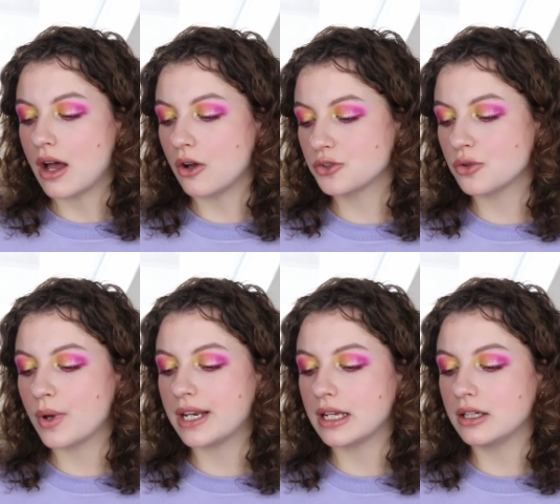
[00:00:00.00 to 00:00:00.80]
Also
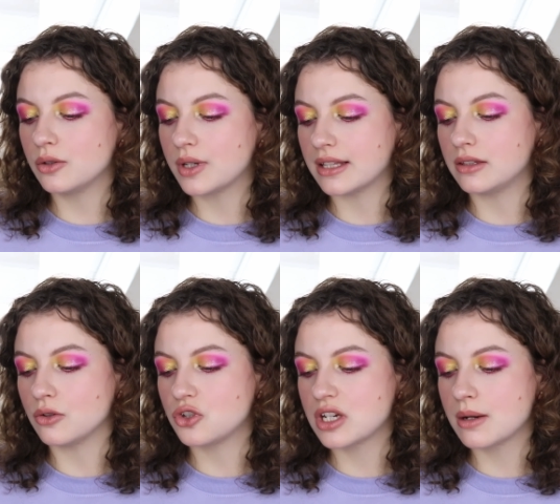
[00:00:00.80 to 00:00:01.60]
when I look at
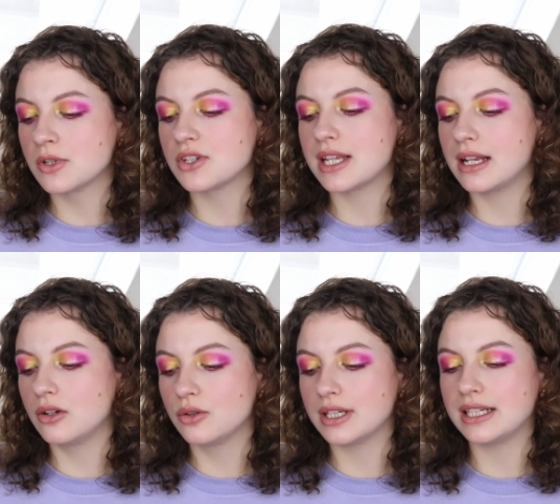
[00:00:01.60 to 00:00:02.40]
those shimmers, they
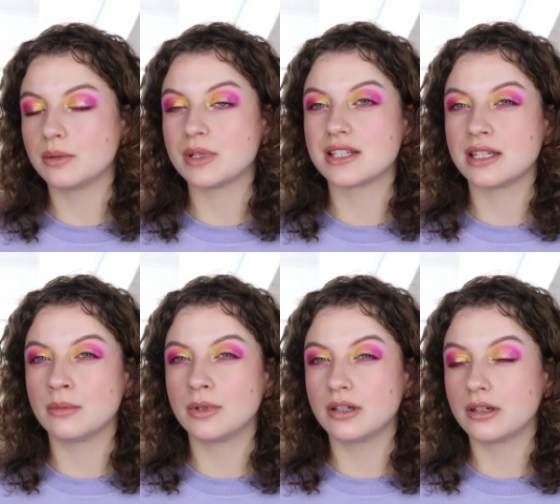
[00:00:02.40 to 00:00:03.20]
look a little bit
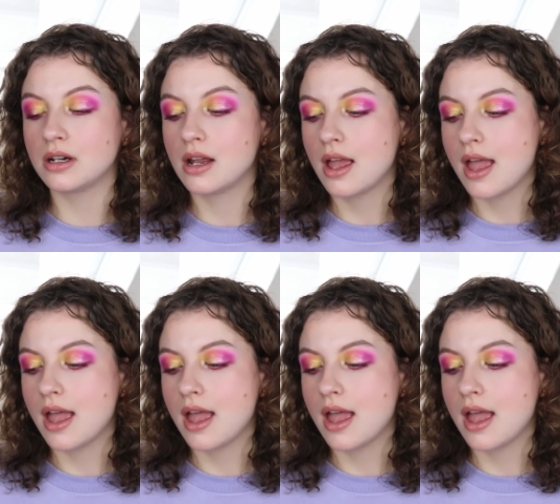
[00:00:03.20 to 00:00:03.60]
similar.